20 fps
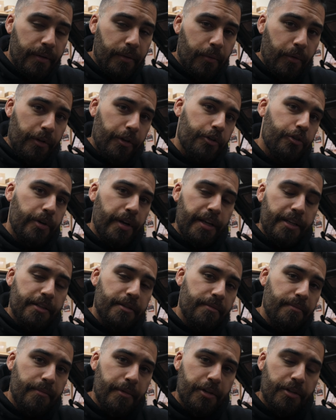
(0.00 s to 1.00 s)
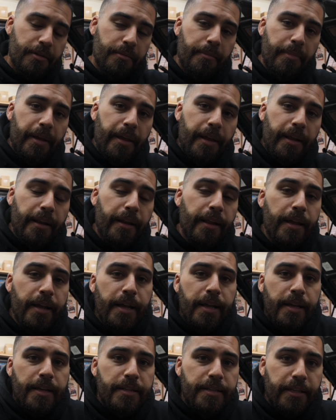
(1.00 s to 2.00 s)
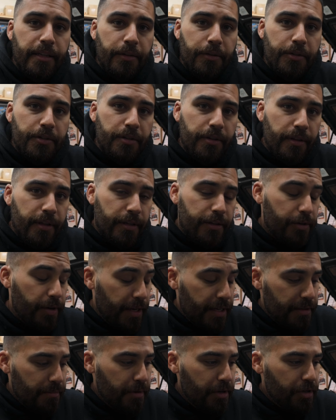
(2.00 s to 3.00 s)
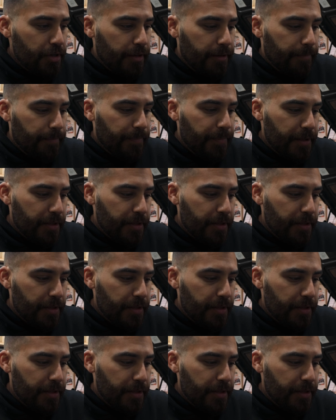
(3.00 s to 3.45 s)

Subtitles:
where the transmission pan seals to the transmission.